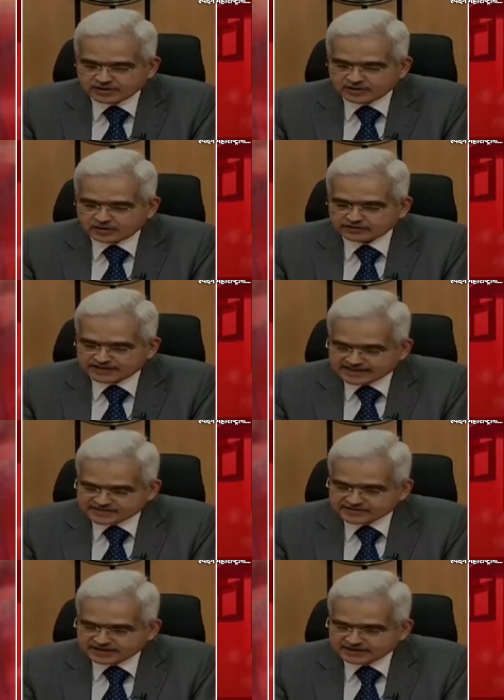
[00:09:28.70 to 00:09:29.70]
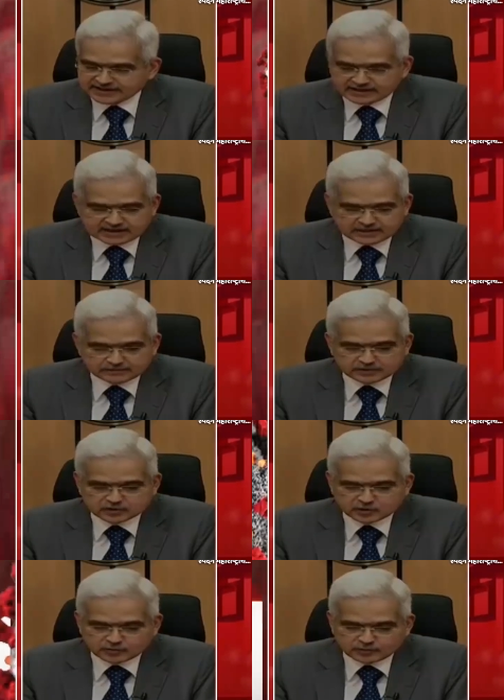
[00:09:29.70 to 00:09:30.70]
on national income
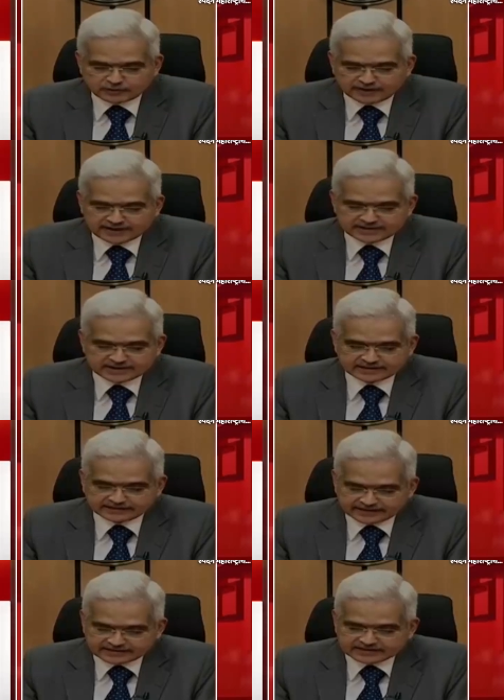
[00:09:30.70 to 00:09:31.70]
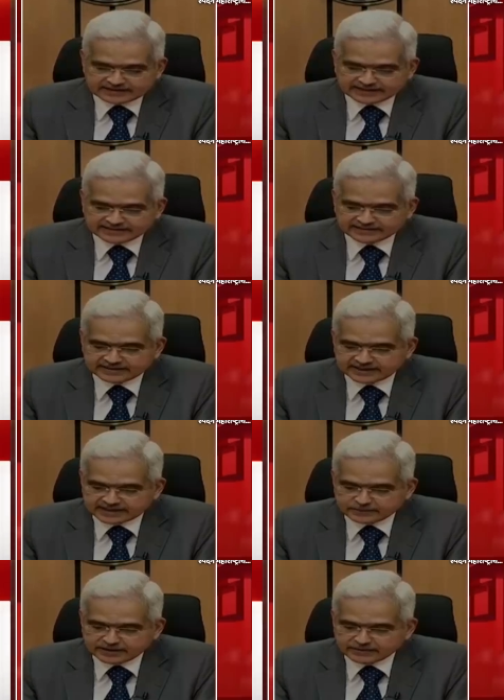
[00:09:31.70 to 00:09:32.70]
should provide greater clarity,
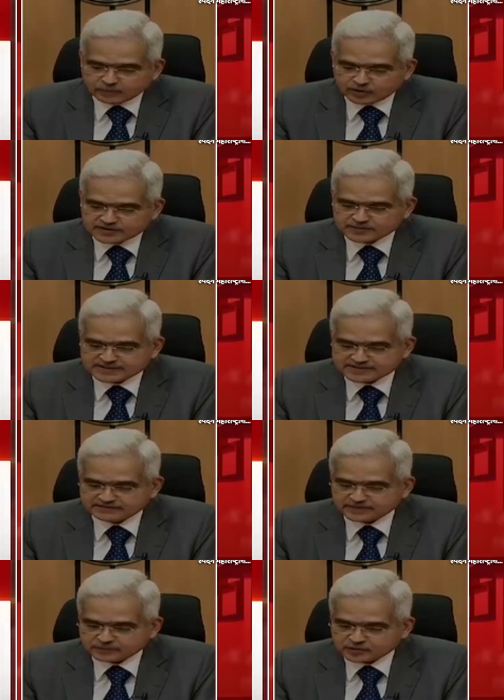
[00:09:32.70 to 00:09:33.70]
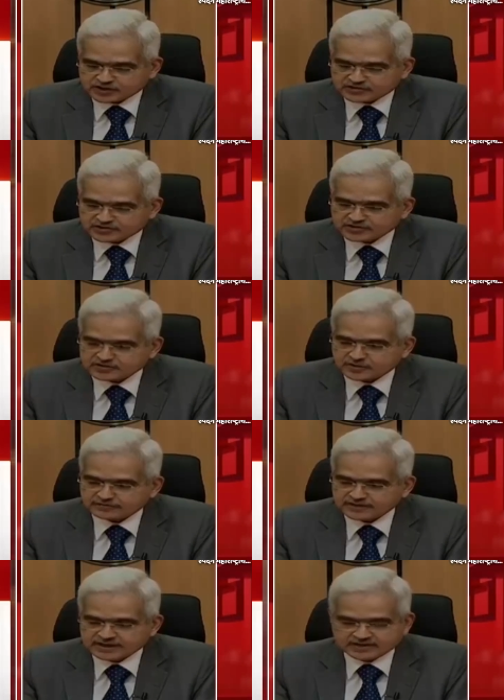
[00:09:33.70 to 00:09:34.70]
enabling more specific projections
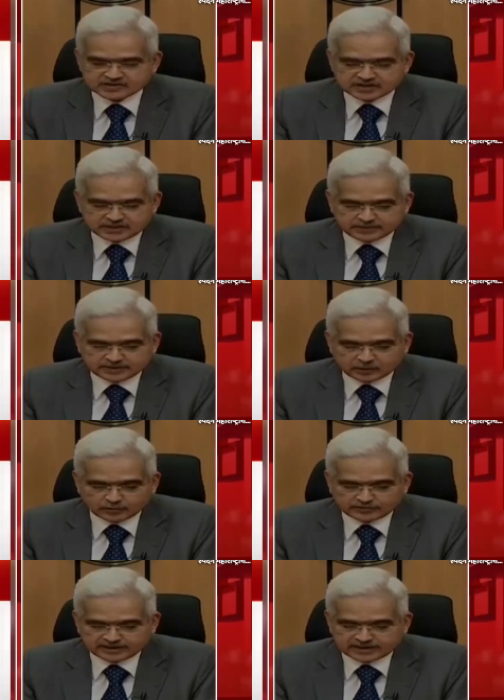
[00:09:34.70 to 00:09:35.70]
of GDP growth in